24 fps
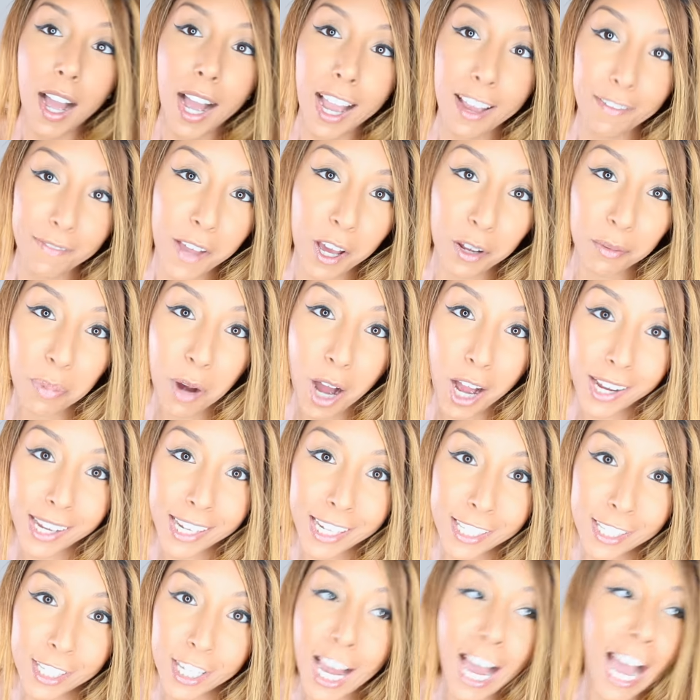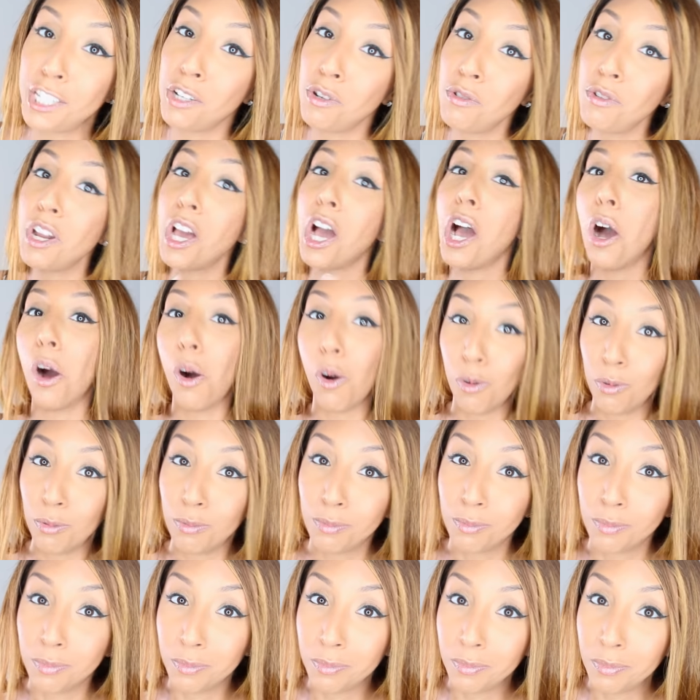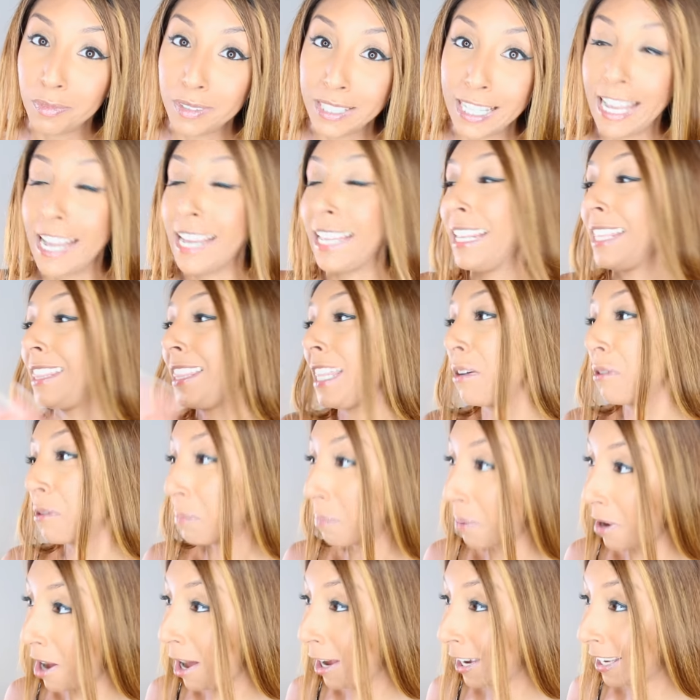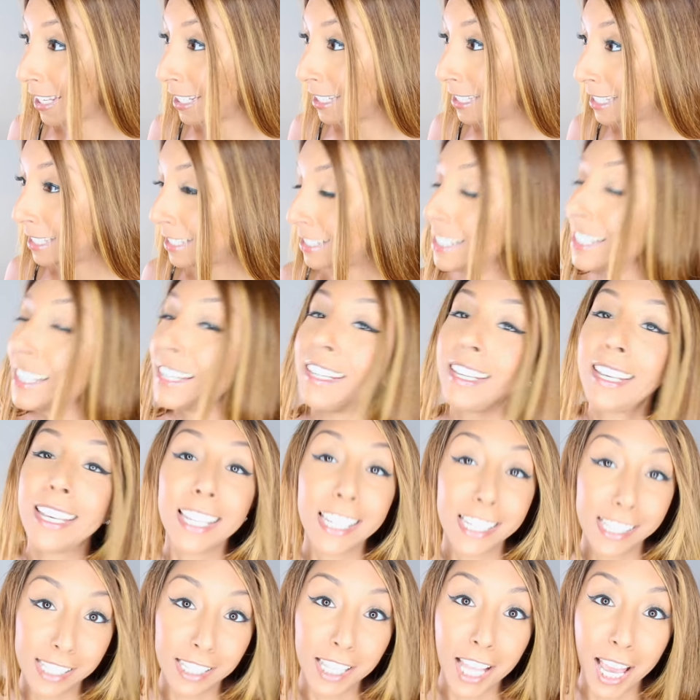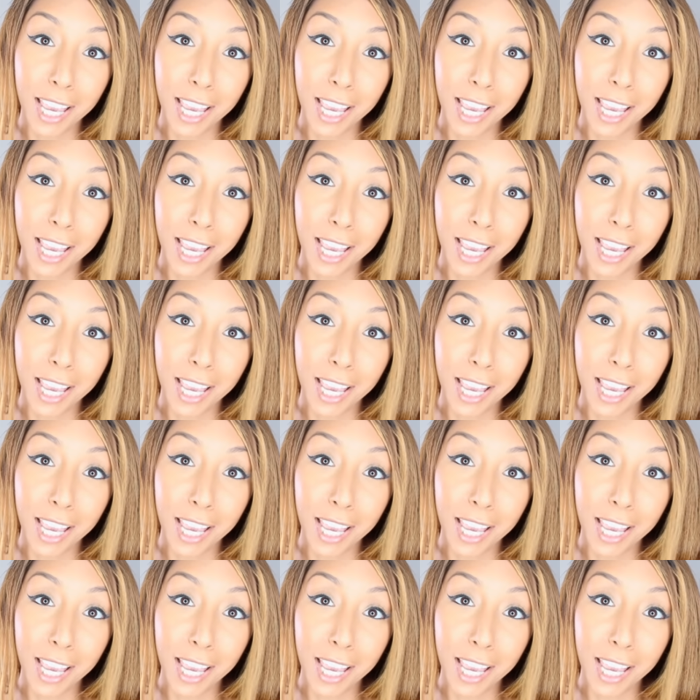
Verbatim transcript: I found pockets. You know that anything with pockets is